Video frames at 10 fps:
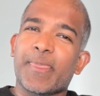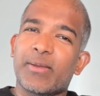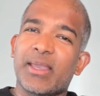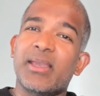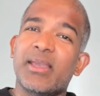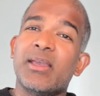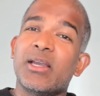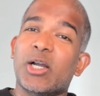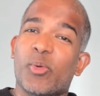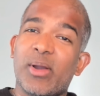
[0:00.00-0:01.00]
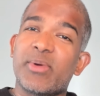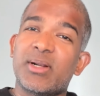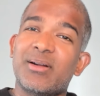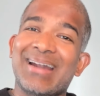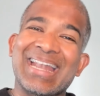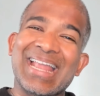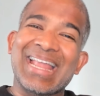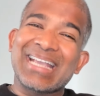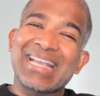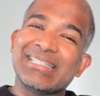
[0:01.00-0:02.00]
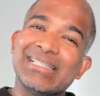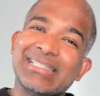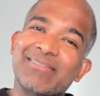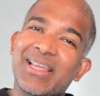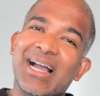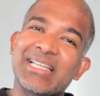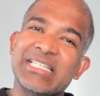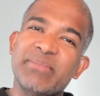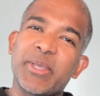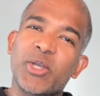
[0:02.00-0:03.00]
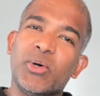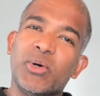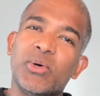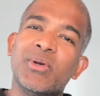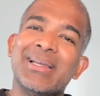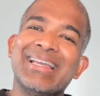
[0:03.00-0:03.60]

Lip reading: Okay, however, an excessively high DPO